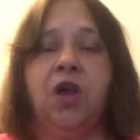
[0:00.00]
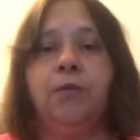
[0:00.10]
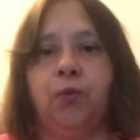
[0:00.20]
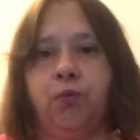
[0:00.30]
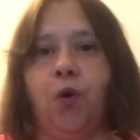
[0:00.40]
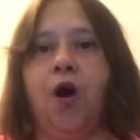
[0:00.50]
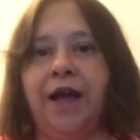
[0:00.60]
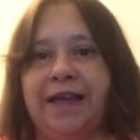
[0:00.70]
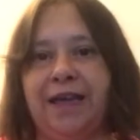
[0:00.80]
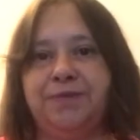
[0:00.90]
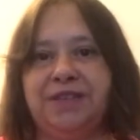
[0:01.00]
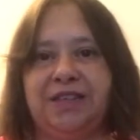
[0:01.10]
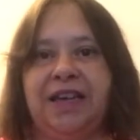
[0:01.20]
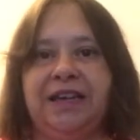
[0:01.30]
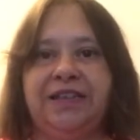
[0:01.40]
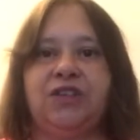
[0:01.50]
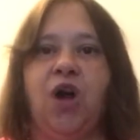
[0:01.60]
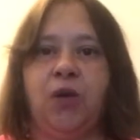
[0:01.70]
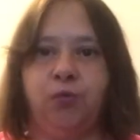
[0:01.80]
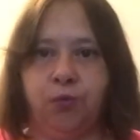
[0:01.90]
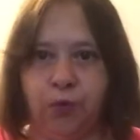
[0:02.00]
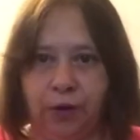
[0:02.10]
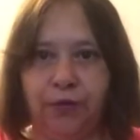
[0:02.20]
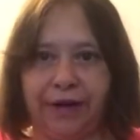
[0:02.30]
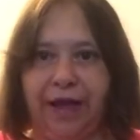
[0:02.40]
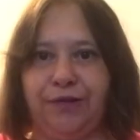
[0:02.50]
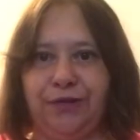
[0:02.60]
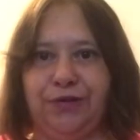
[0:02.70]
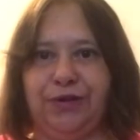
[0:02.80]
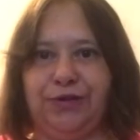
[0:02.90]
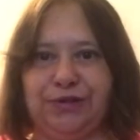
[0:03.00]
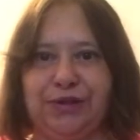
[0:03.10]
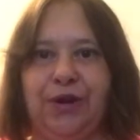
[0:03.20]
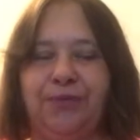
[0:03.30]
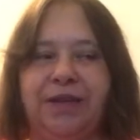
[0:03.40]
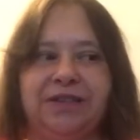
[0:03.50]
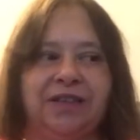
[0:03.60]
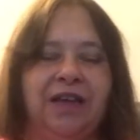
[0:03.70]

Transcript: But what I keep saying is I will get through those comments.